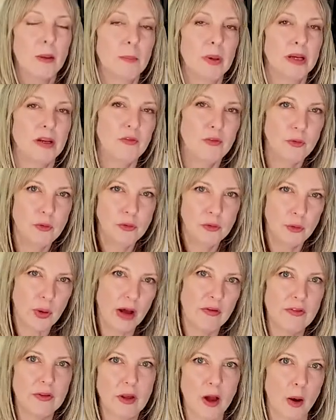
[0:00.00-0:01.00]
But if you do
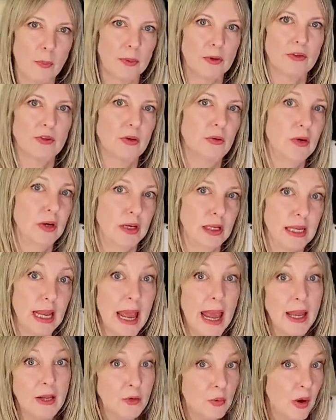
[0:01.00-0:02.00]
have the
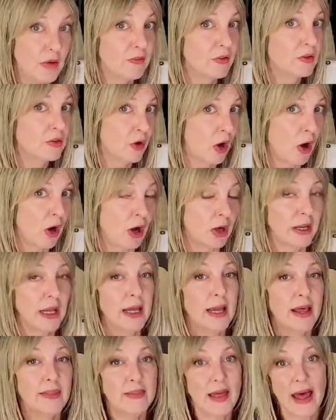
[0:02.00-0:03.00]
opportunity and you have a dog
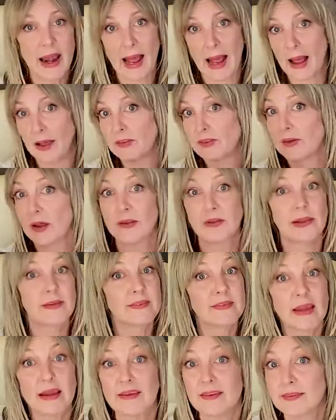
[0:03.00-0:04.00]
that has,
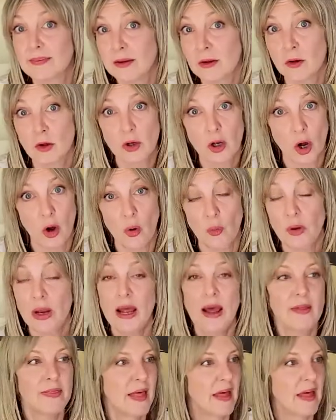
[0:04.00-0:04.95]
let's say, a single coat,